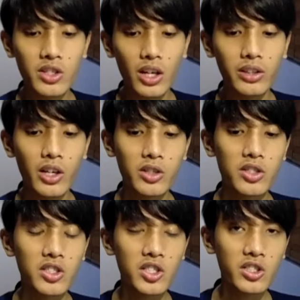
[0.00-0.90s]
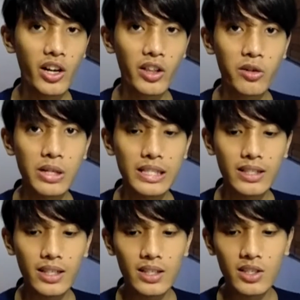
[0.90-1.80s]
Scott Derrickson's strength
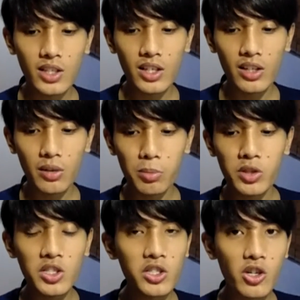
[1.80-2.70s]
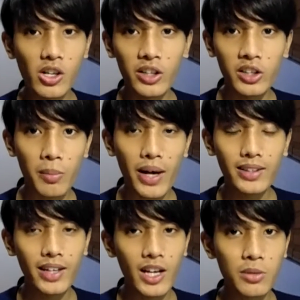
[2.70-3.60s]
really is in the procedural and
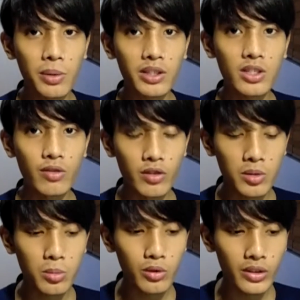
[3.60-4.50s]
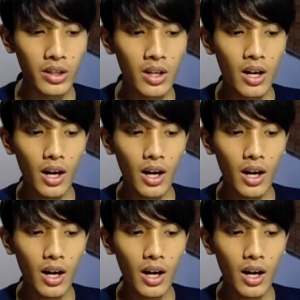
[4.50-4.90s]
dramatic aspects of this movie.